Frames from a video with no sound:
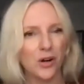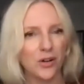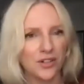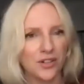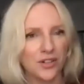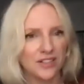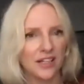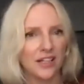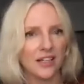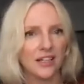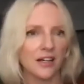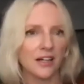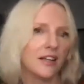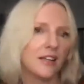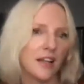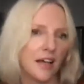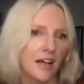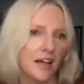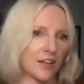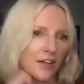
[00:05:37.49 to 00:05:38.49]
you see,
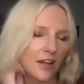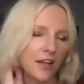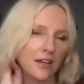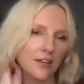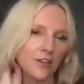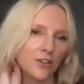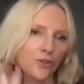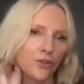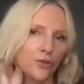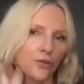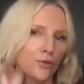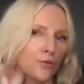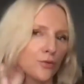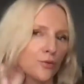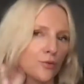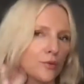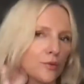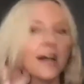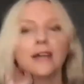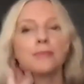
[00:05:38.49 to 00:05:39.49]
and you
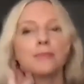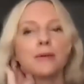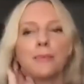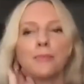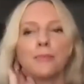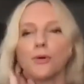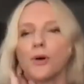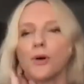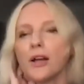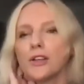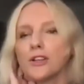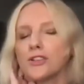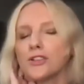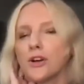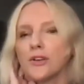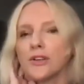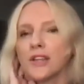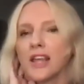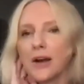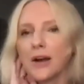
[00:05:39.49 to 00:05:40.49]
like people, and you don't
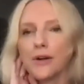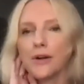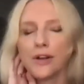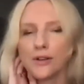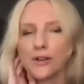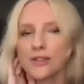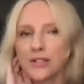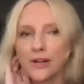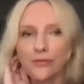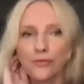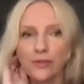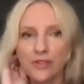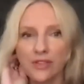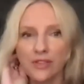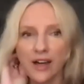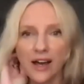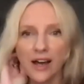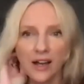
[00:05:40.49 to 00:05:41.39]
carry yourself with that,